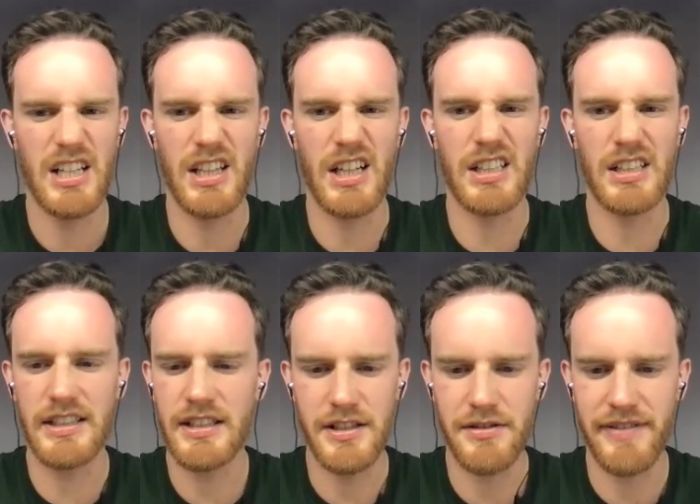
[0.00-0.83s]

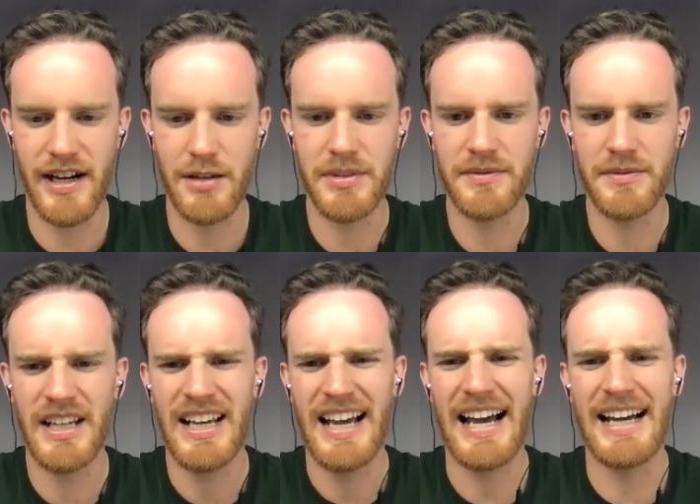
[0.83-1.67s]
luckily you found me
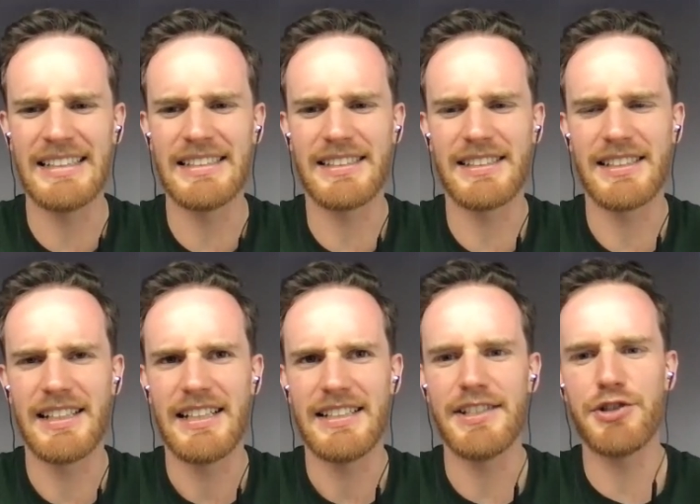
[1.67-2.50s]
and
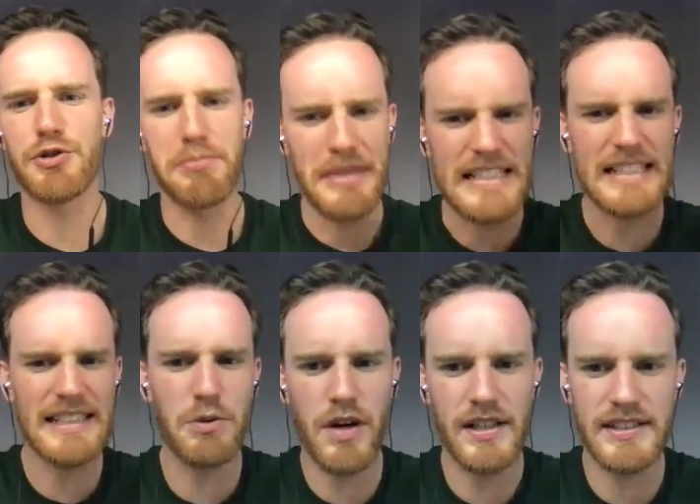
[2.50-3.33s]
did you
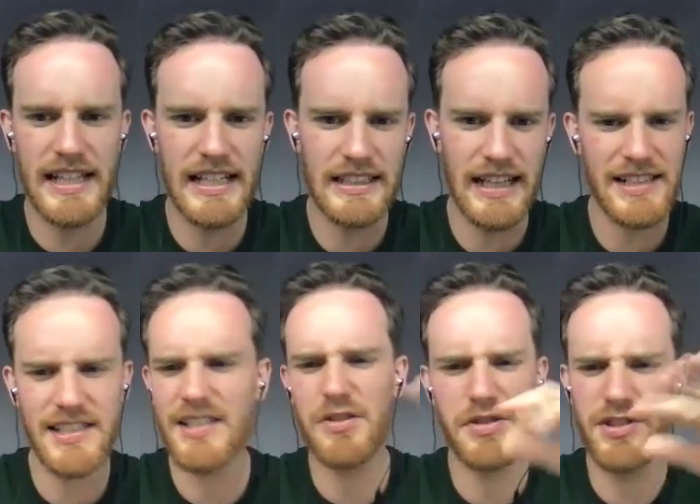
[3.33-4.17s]
immediately want to take
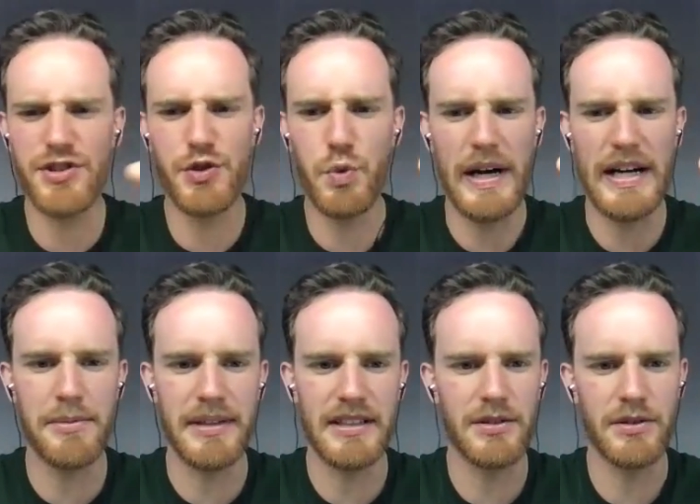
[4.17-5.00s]
classes or did you wait a
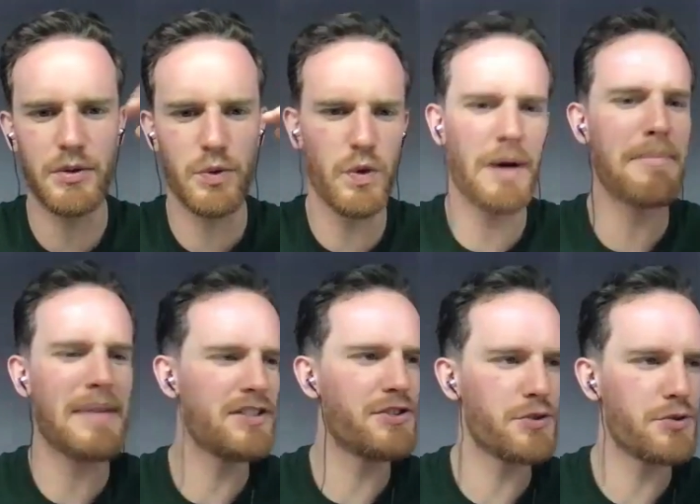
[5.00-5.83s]
bit well, what
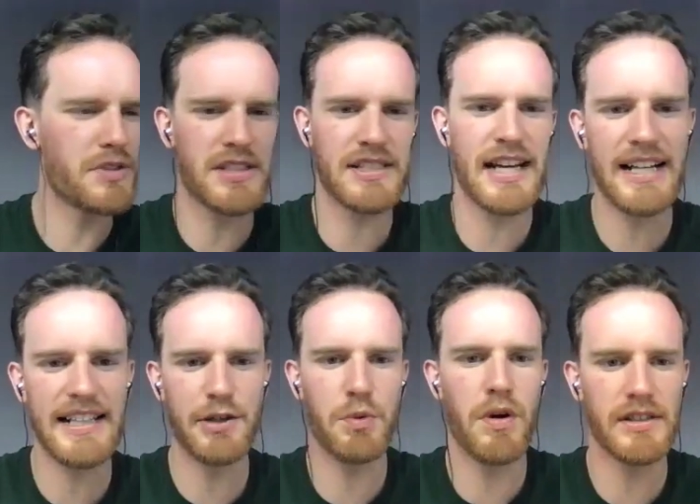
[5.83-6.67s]
made you decide
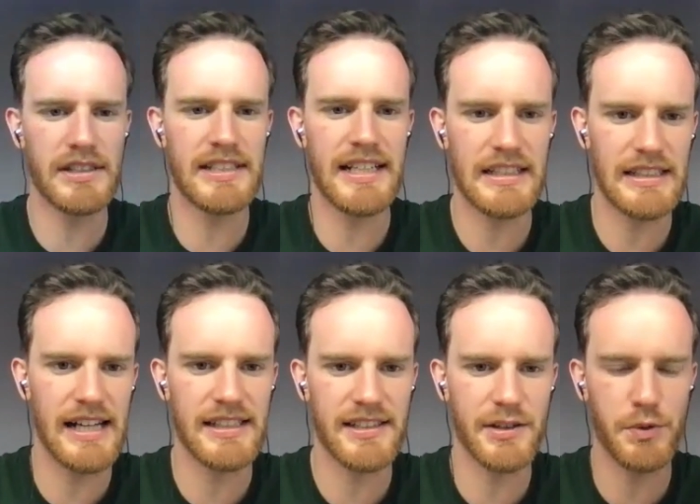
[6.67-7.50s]
that you wanted to take
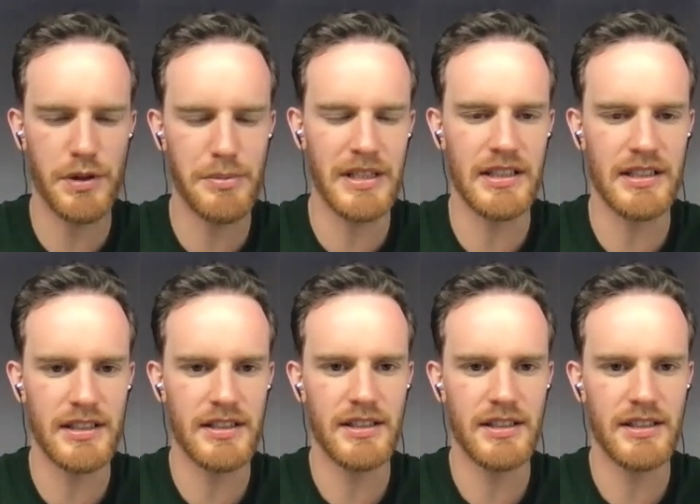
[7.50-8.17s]
classes with me